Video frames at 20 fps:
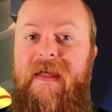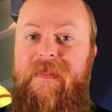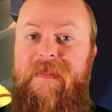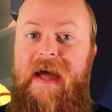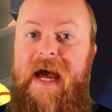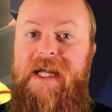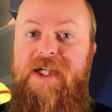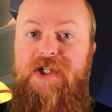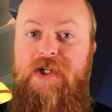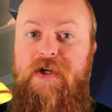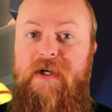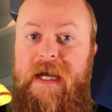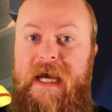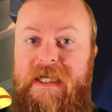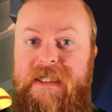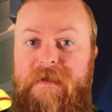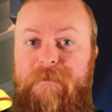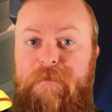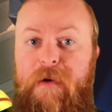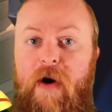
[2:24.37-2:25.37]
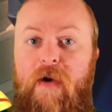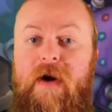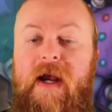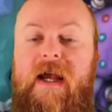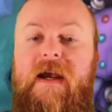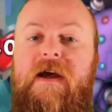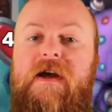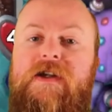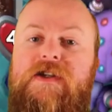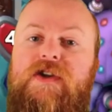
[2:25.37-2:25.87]
that's your next
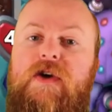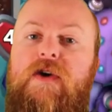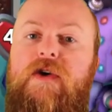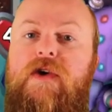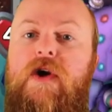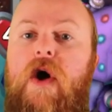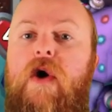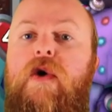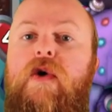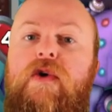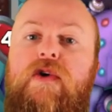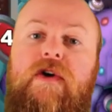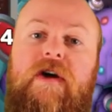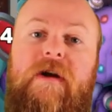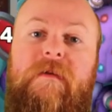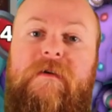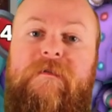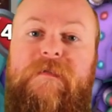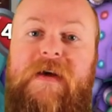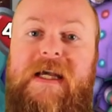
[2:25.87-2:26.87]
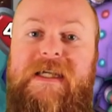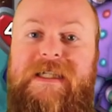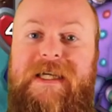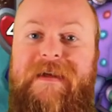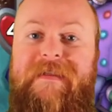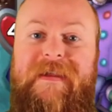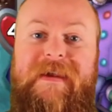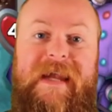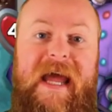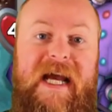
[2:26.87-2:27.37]
opponent, so you know who you're going to be facing
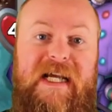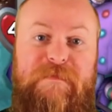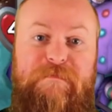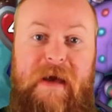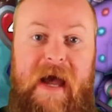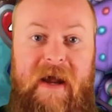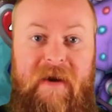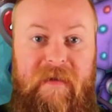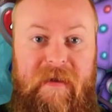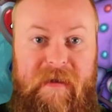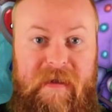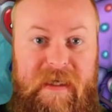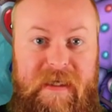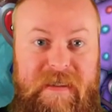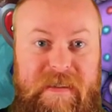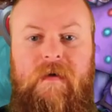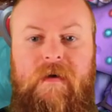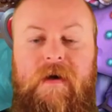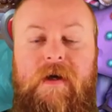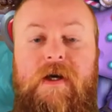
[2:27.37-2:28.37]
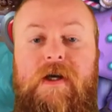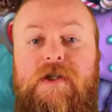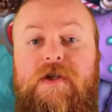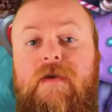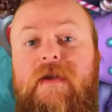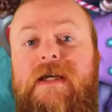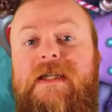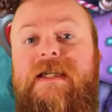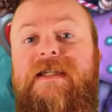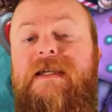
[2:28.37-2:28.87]
in the next battle at least. So
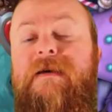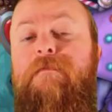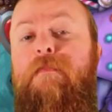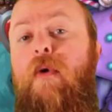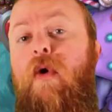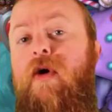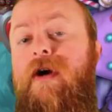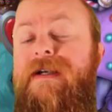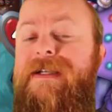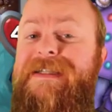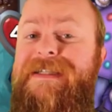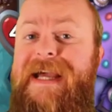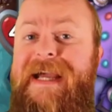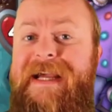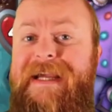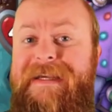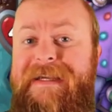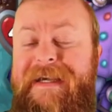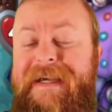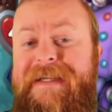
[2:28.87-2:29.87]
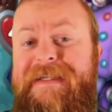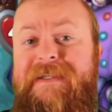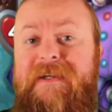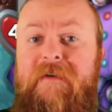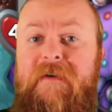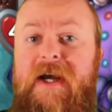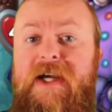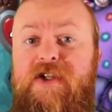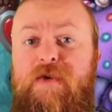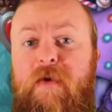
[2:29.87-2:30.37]
this is important to take into
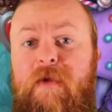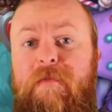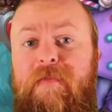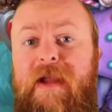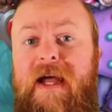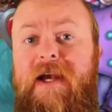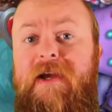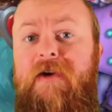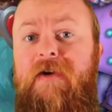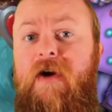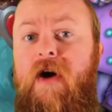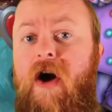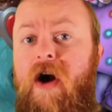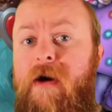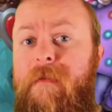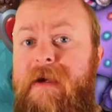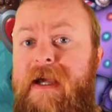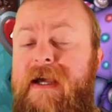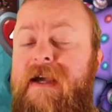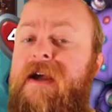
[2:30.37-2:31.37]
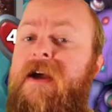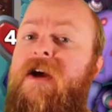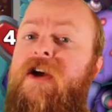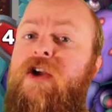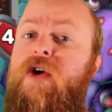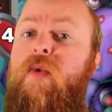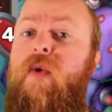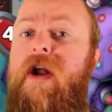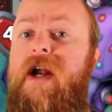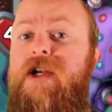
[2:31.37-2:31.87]
consideration when planning your army.
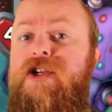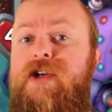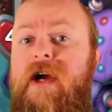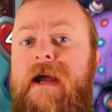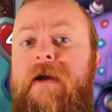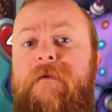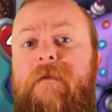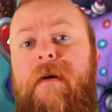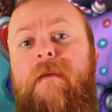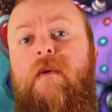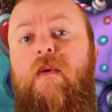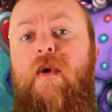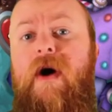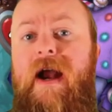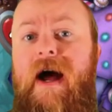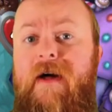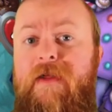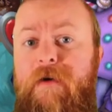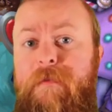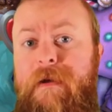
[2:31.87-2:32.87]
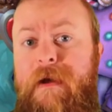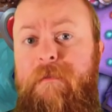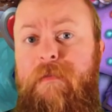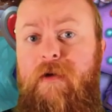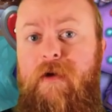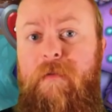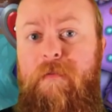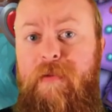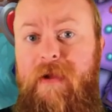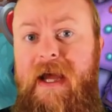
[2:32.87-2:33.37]
You'll want to try and remember what other people
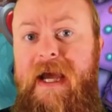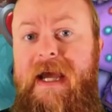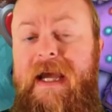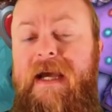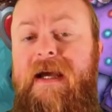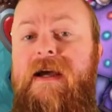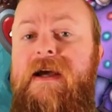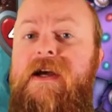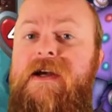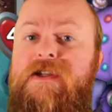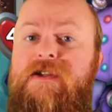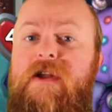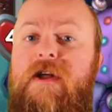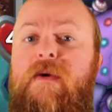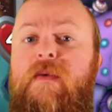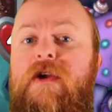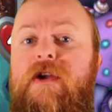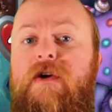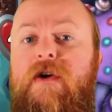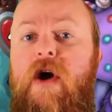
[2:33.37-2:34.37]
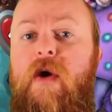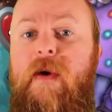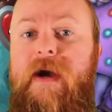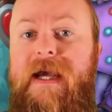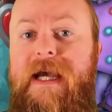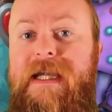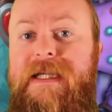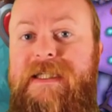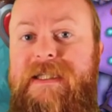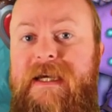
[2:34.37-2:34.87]
are playing so that when you go
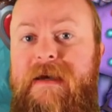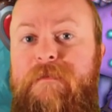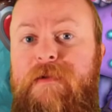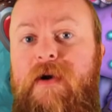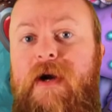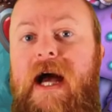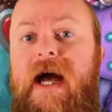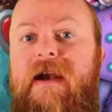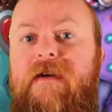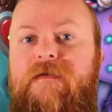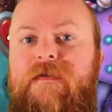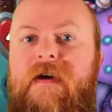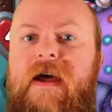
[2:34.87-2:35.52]
against them, you kind of